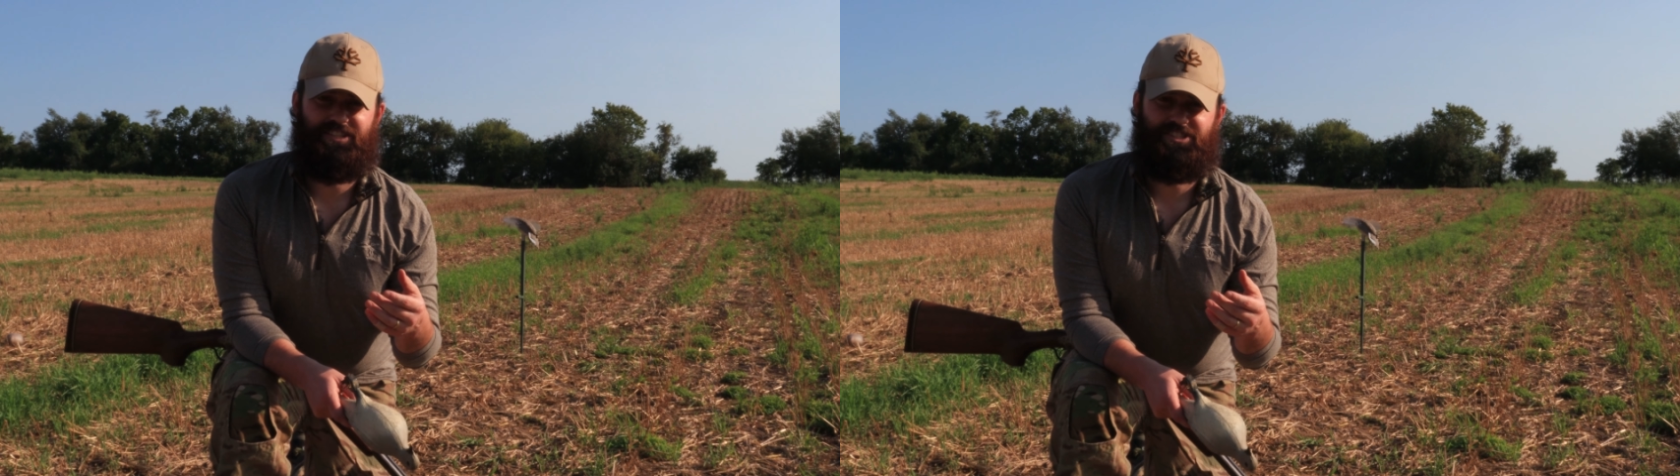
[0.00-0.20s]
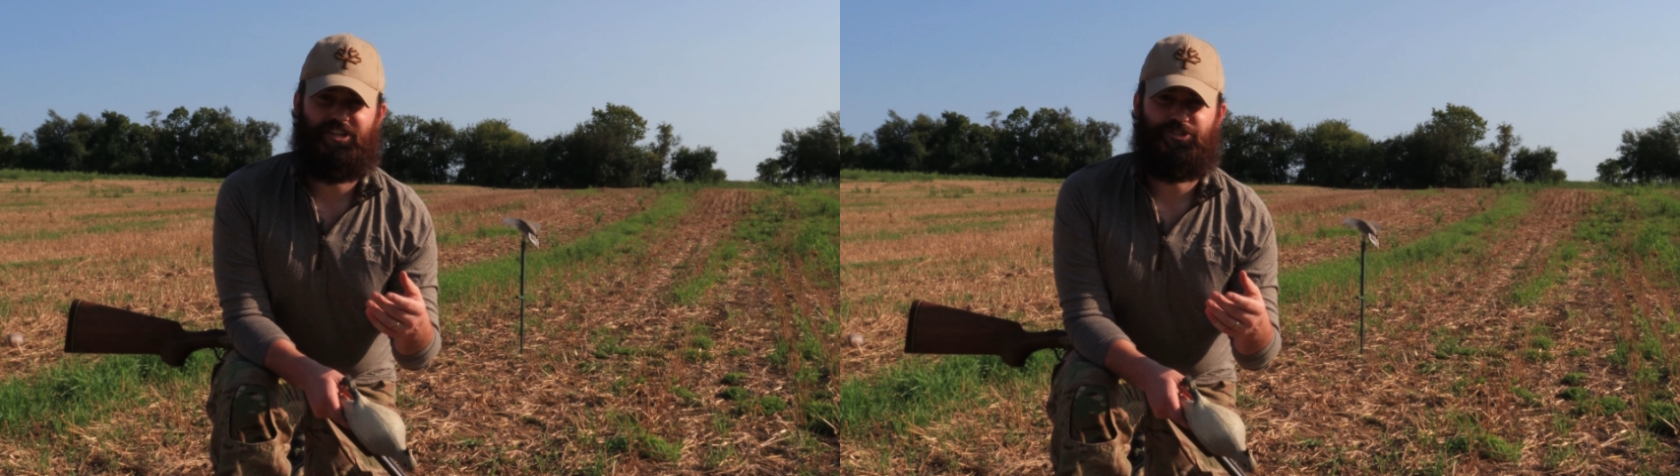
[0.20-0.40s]

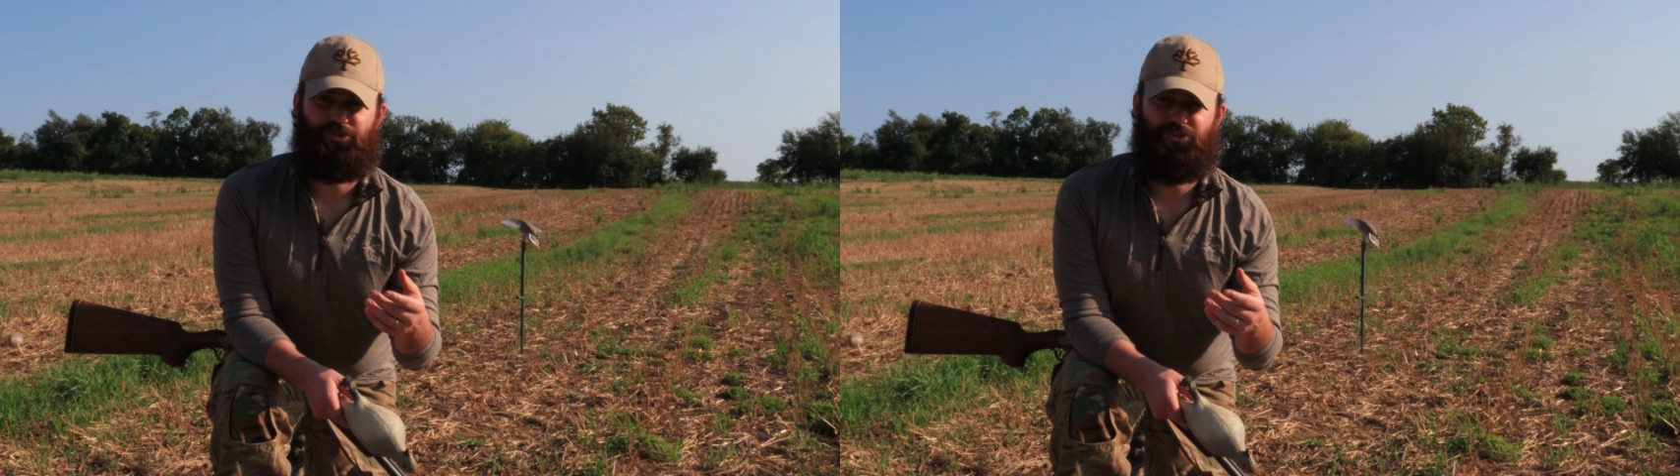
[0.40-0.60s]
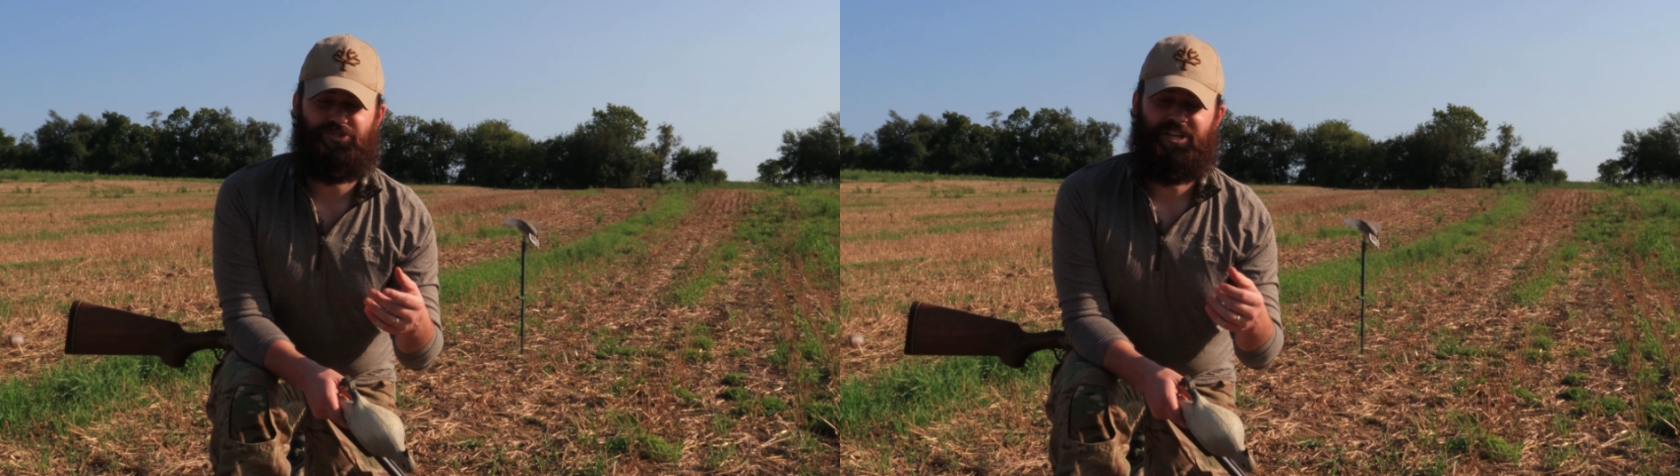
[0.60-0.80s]

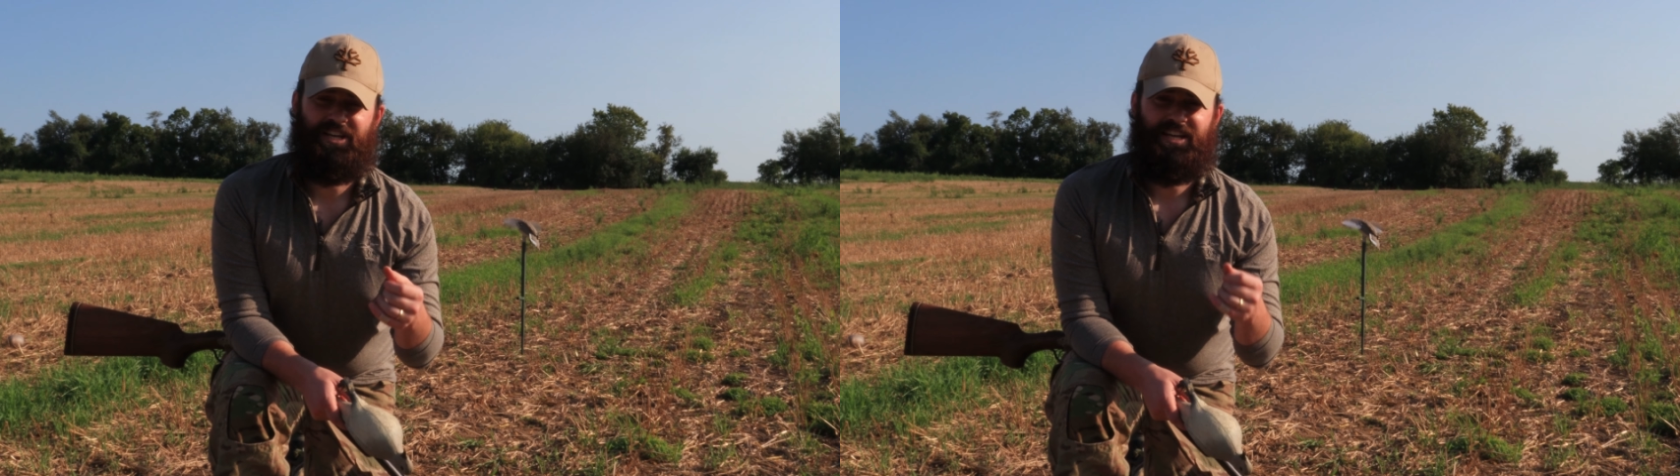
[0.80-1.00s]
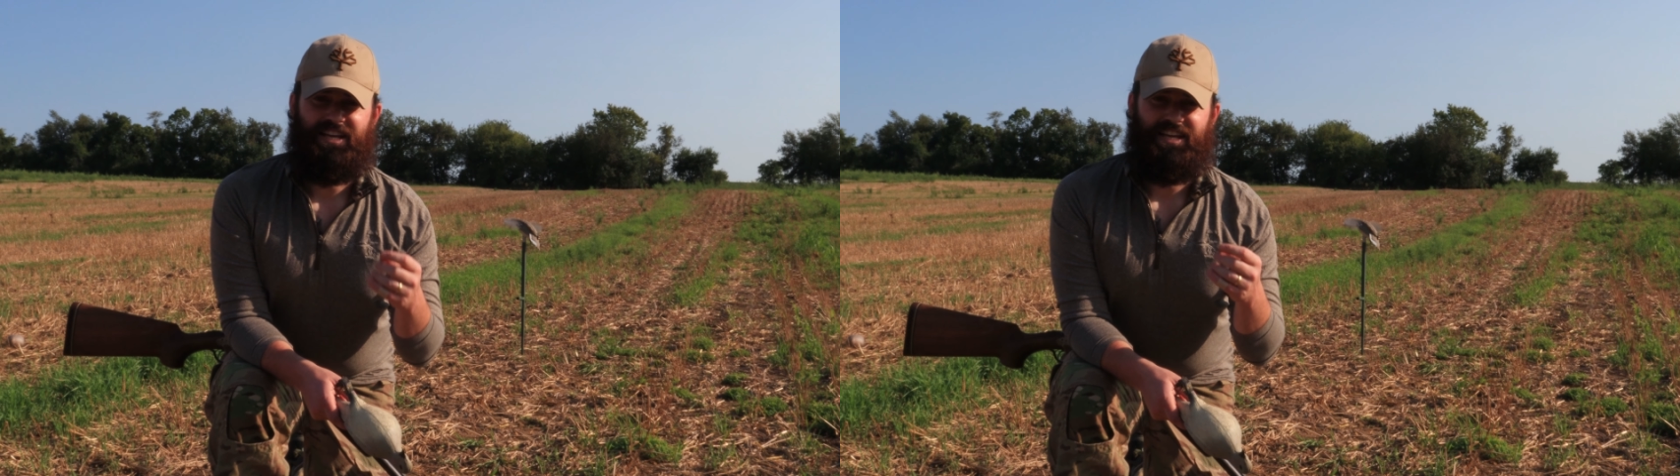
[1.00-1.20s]
essentials
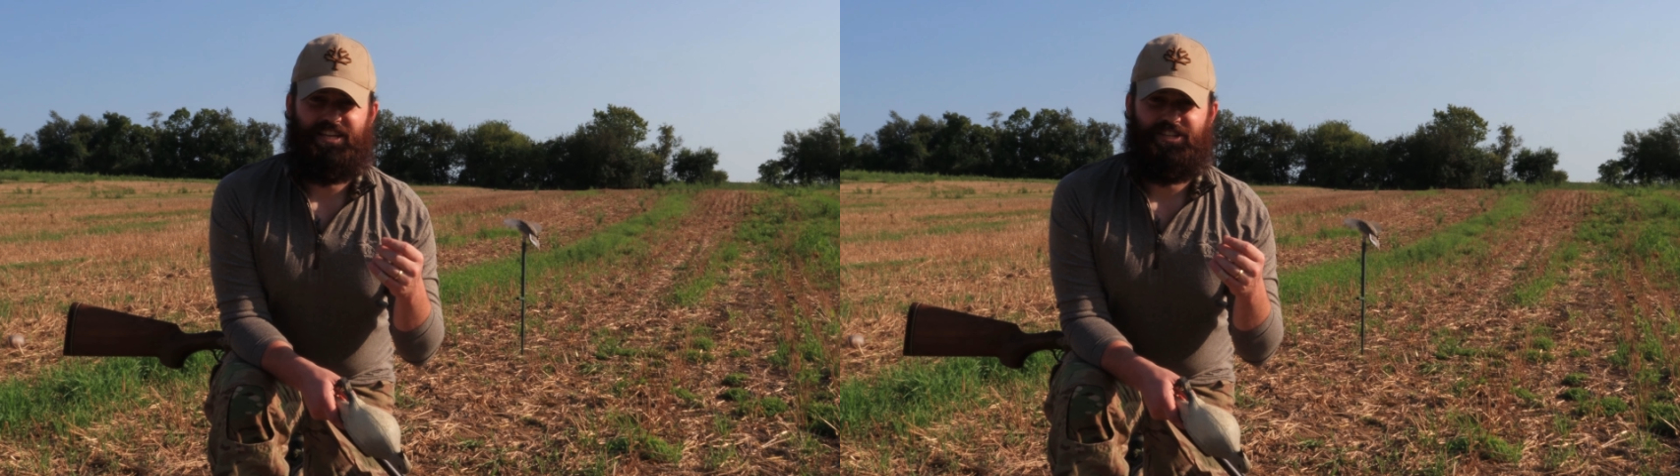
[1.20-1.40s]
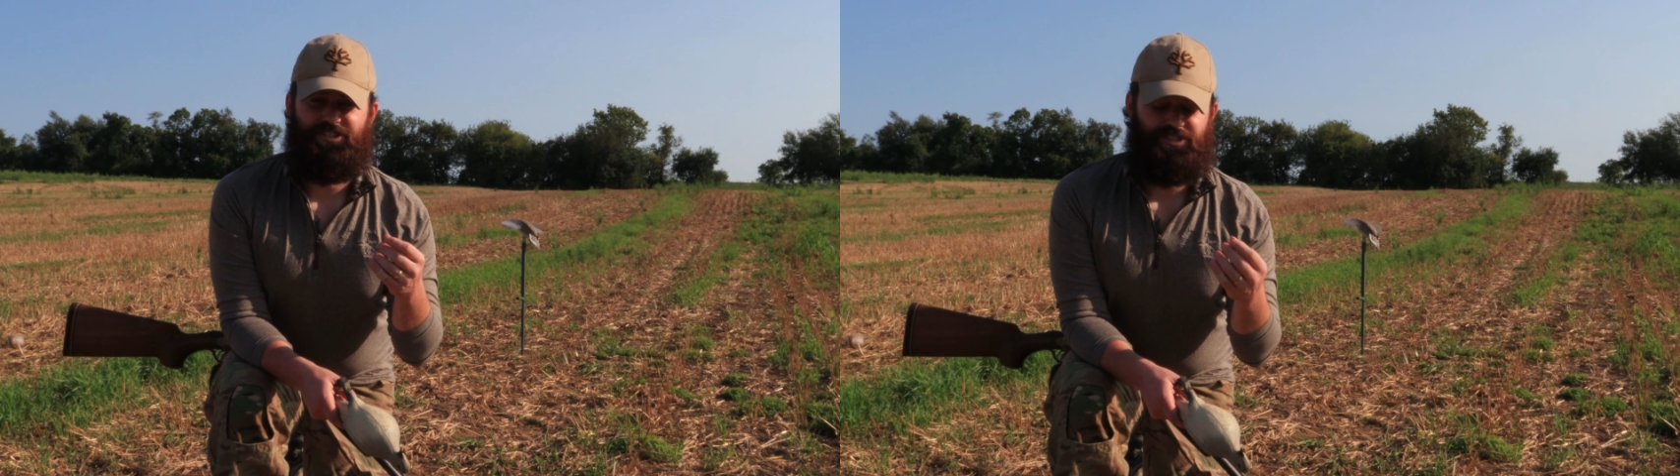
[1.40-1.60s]

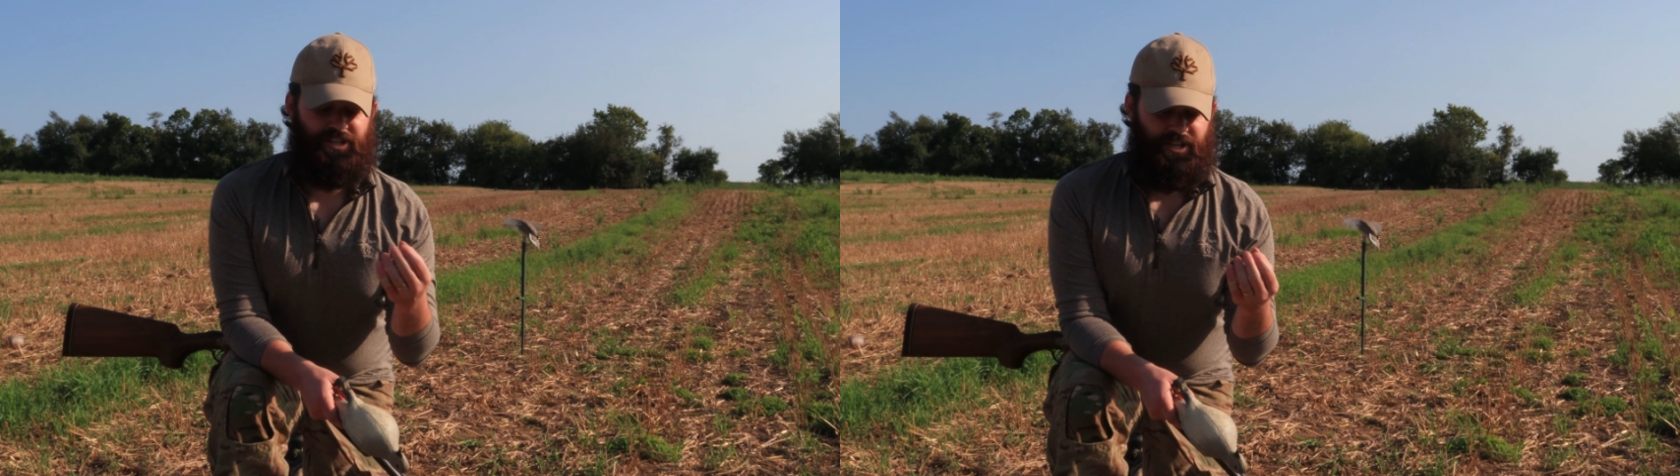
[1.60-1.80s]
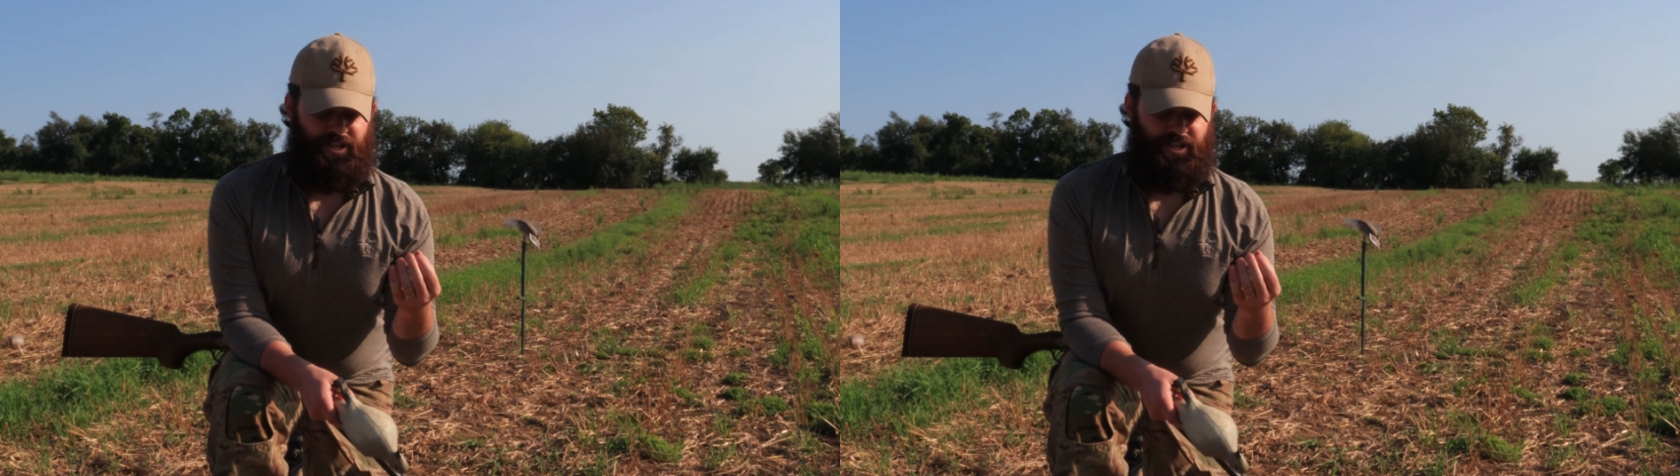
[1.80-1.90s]
is